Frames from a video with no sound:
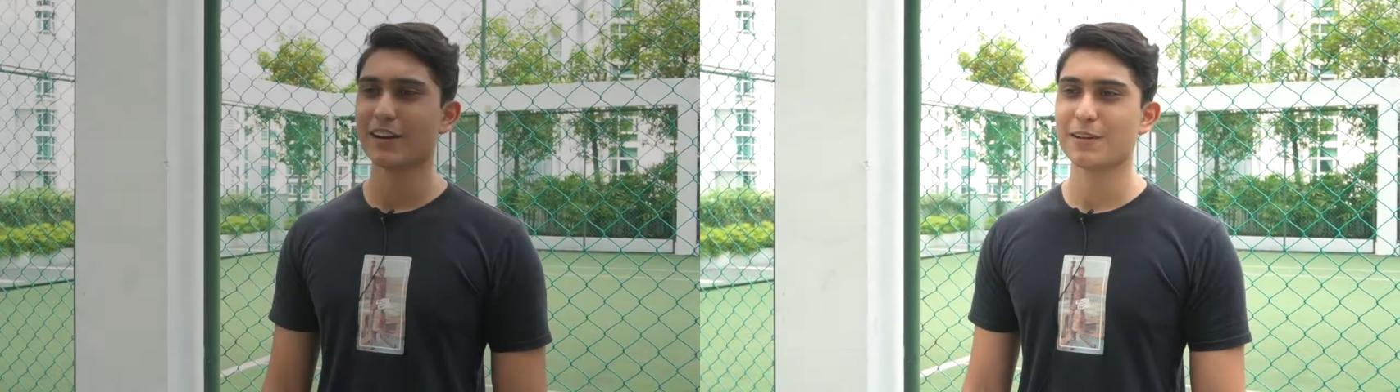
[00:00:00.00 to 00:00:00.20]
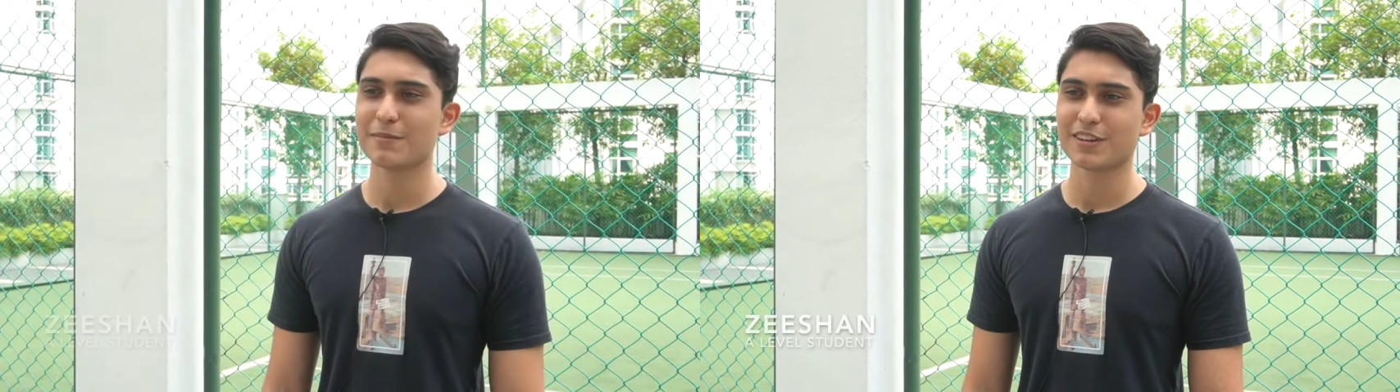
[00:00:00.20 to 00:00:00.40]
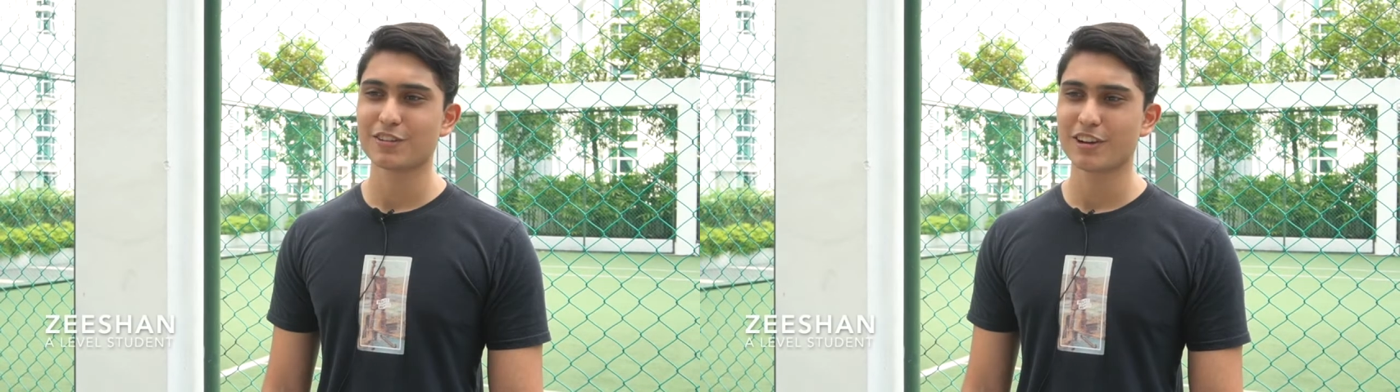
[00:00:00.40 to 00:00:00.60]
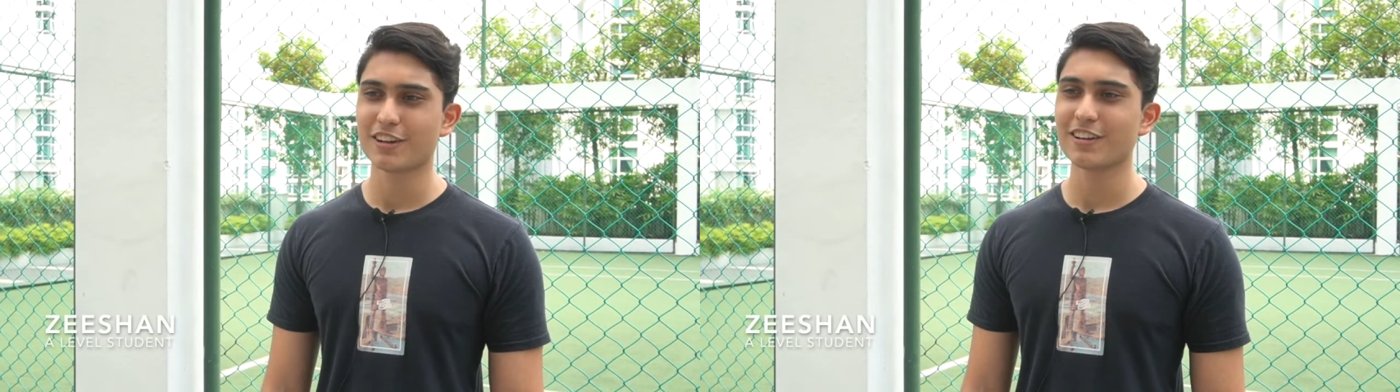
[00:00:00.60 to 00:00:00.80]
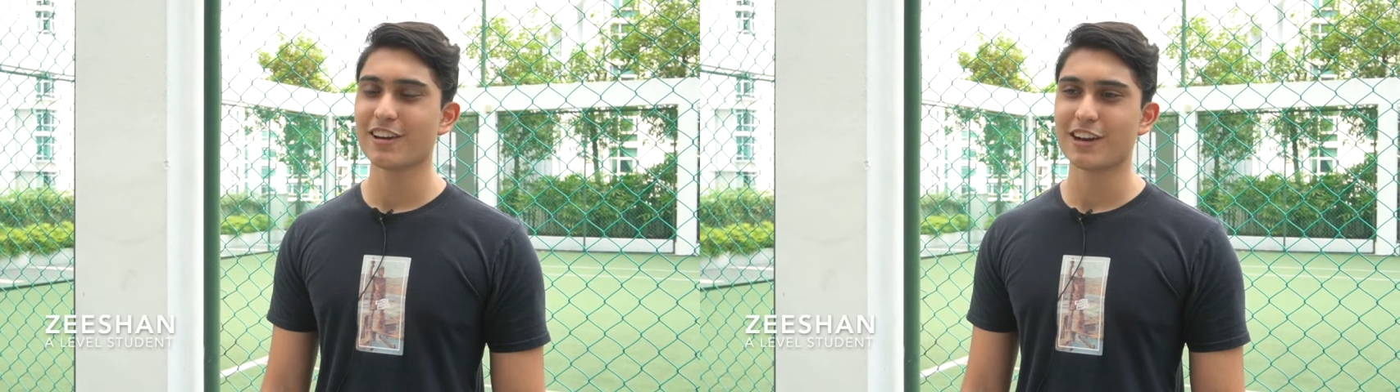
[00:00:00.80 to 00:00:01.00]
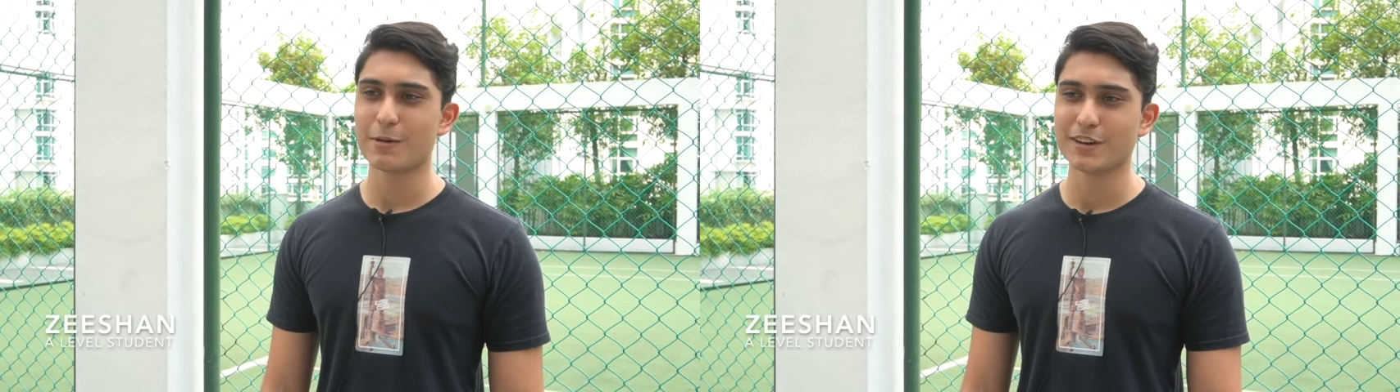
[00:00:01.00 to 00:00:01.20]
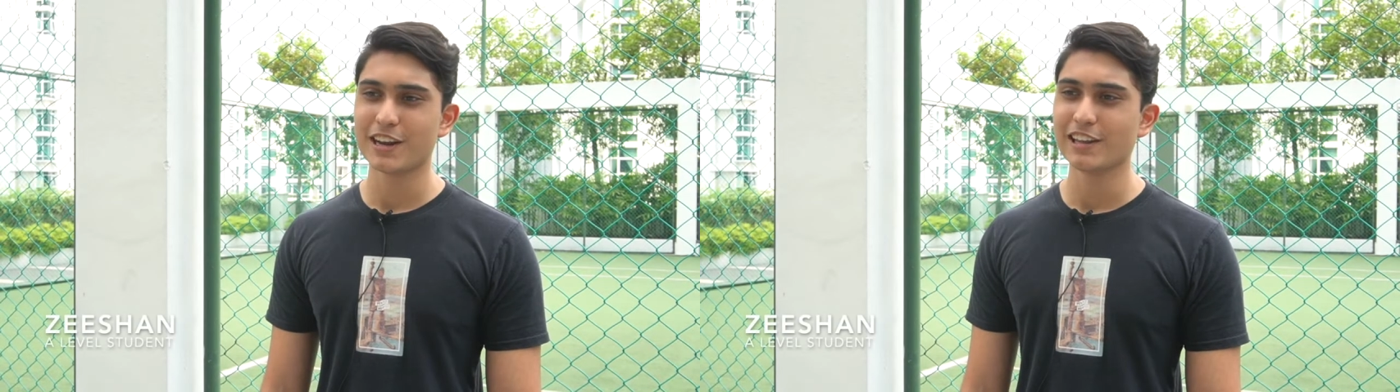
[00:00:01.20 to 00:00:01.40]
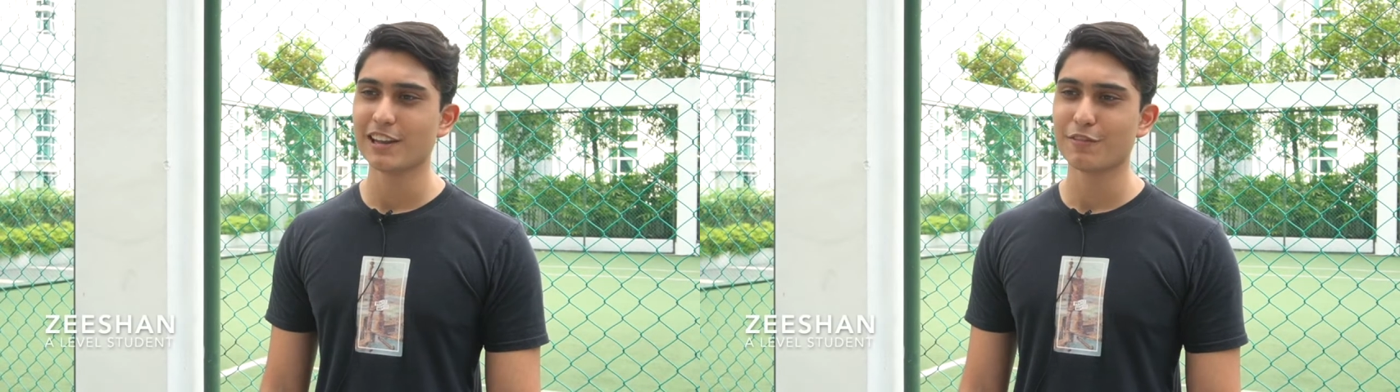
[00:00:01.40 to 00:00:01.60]
name is Zeeshan and I'm an
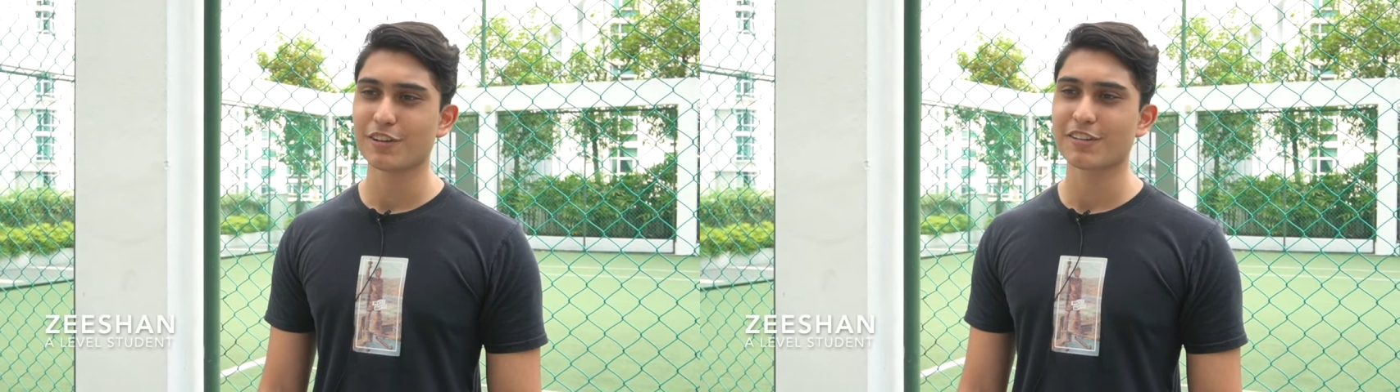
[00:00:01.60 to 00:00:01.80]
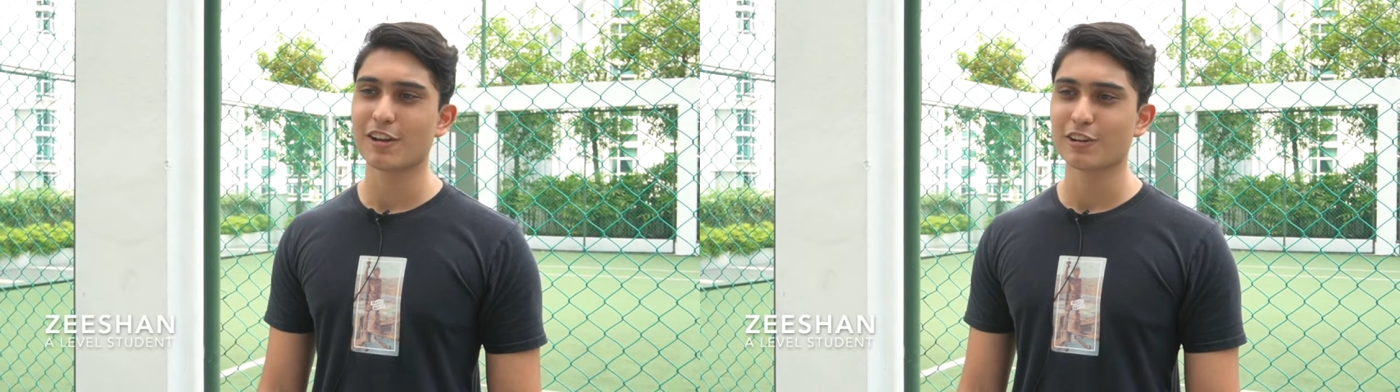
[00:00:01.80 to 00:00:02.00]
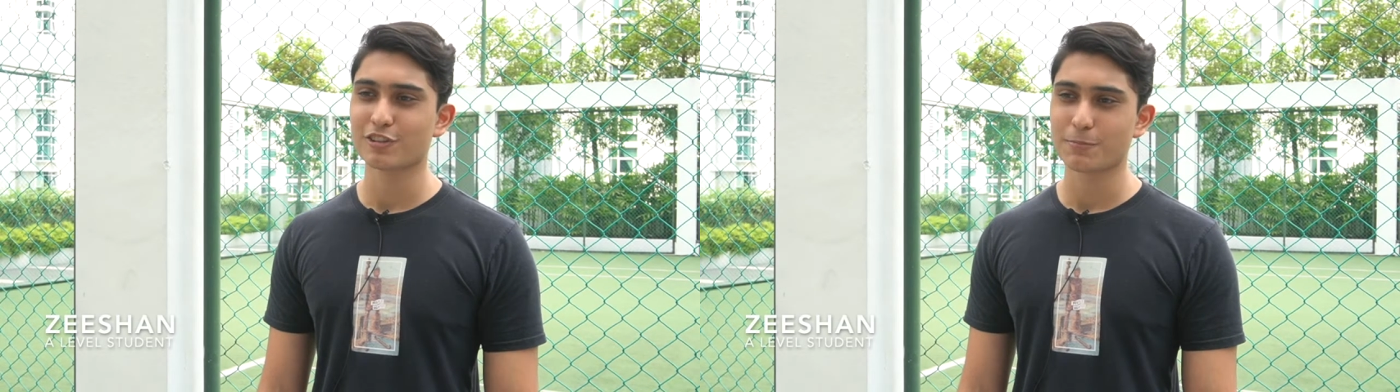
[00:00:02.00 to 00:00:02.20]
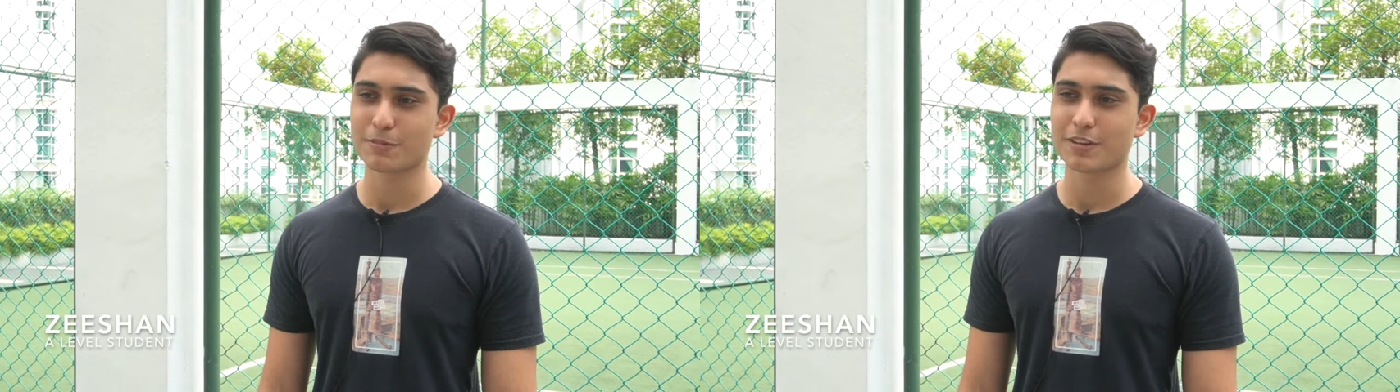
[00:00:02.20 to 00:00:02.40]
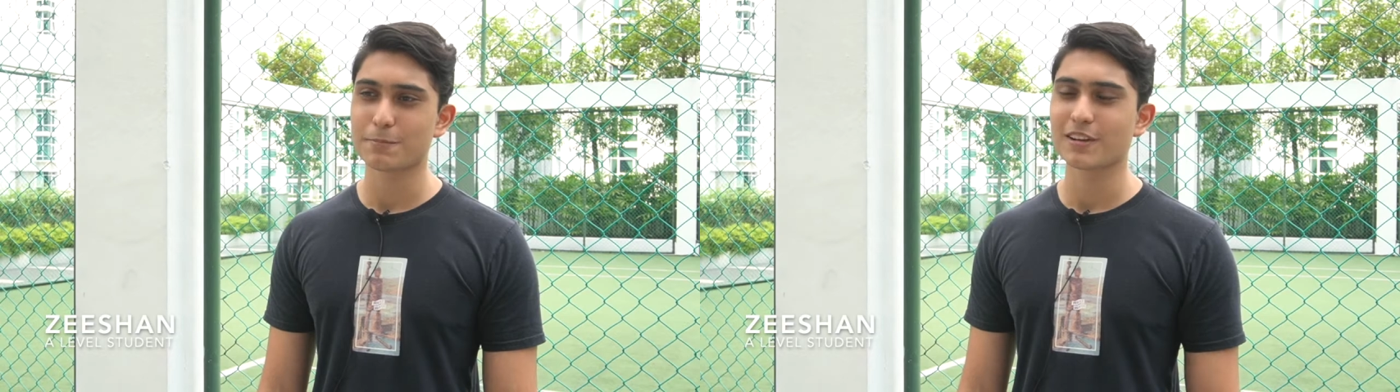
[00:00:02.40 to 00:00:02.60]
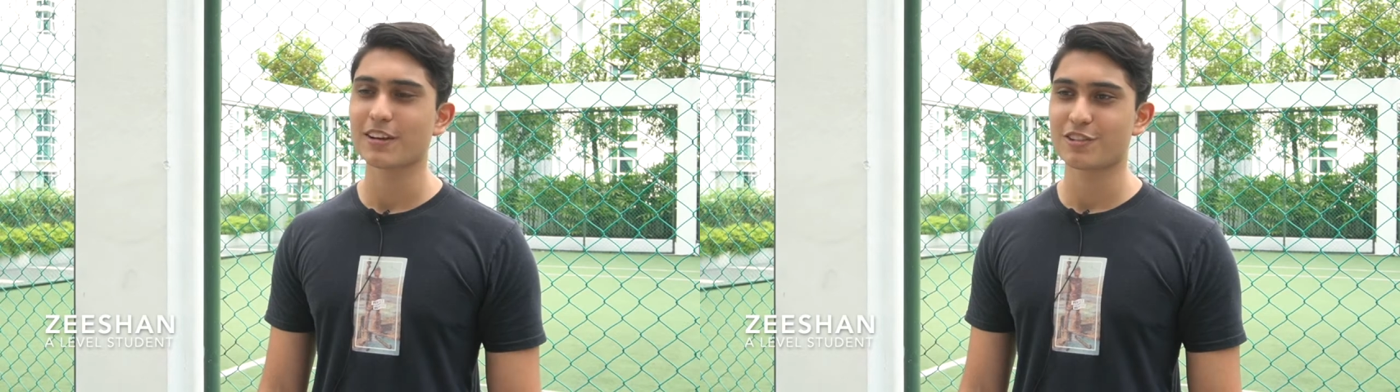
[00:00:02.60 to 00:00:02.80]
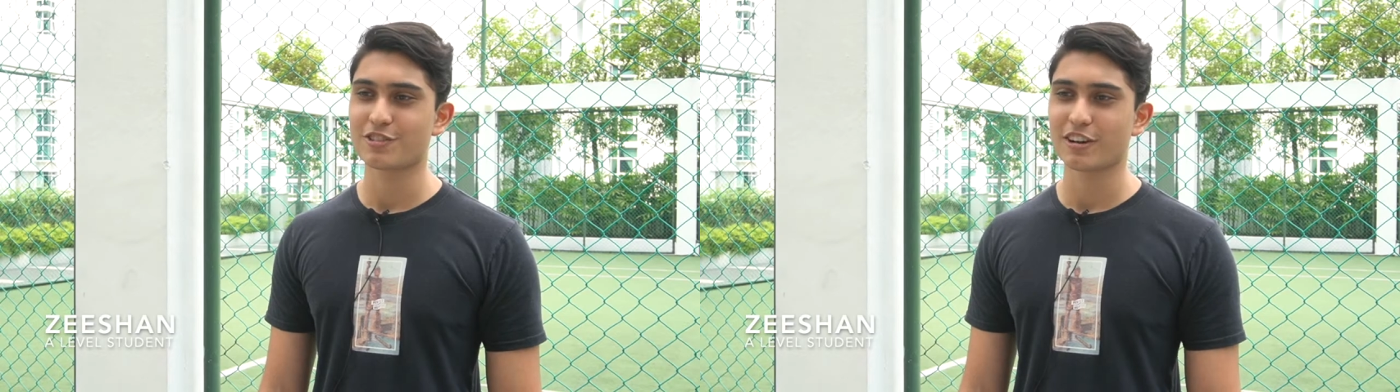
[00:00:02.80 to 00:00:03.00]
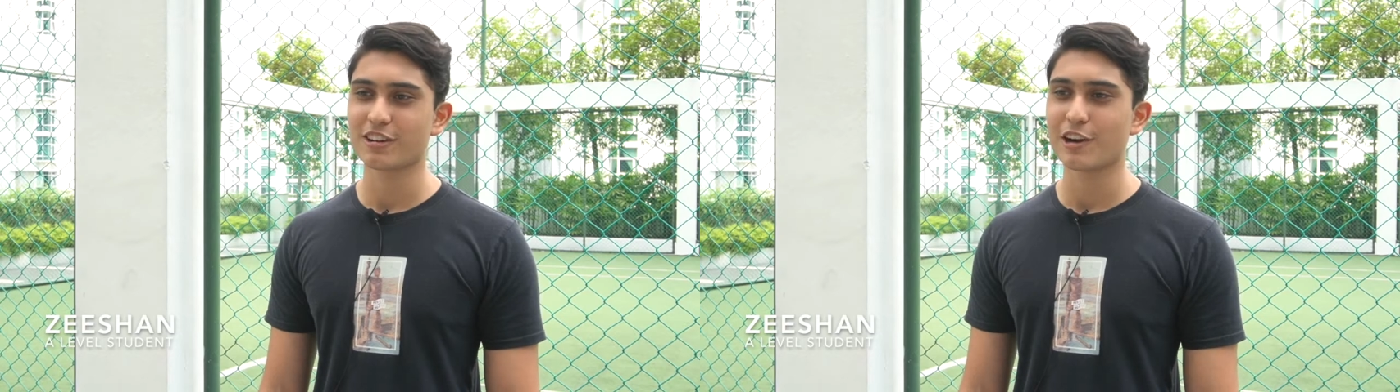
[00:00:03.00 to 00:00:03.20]
A Level scholarship recipient at
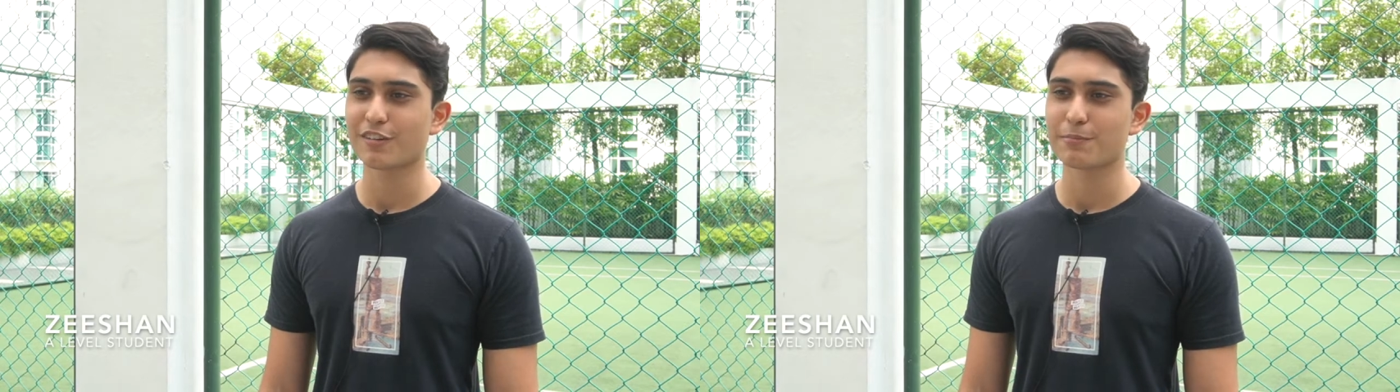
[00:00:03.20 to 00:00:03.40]
Charterhouse